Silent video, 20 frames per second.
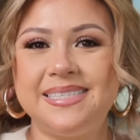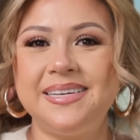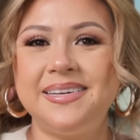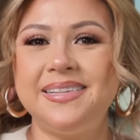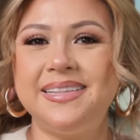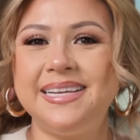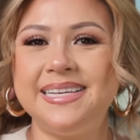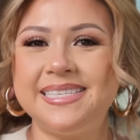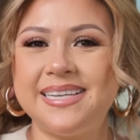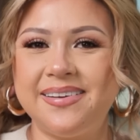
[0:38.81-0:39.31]

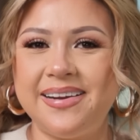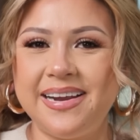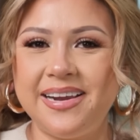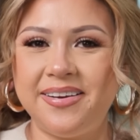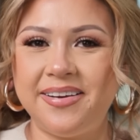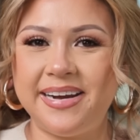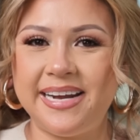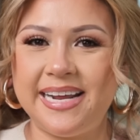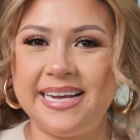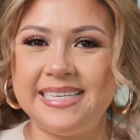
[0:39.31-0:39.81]
So these are
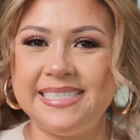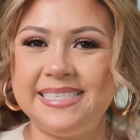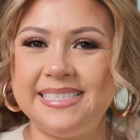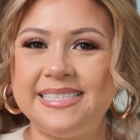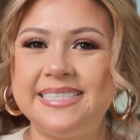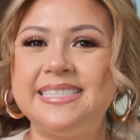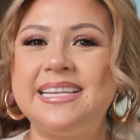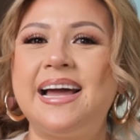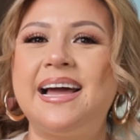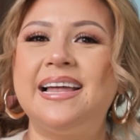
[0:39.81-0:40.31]

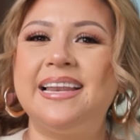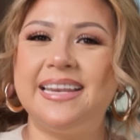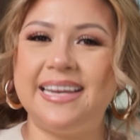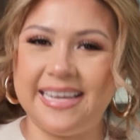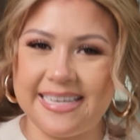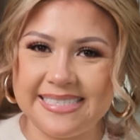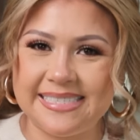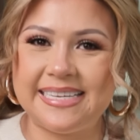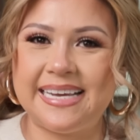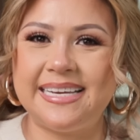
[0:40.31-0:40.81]
ingredients. Now
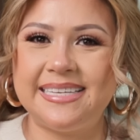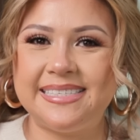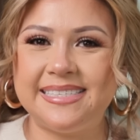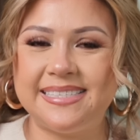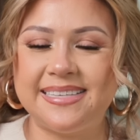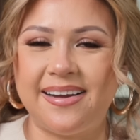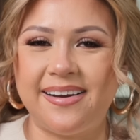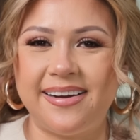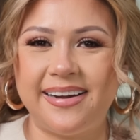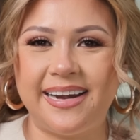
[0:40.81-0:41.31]
let's
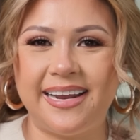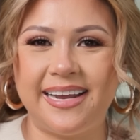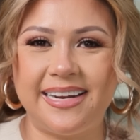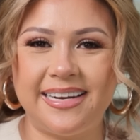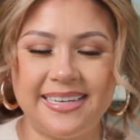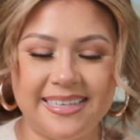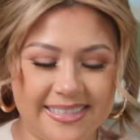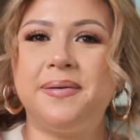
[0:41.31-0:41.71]
get started.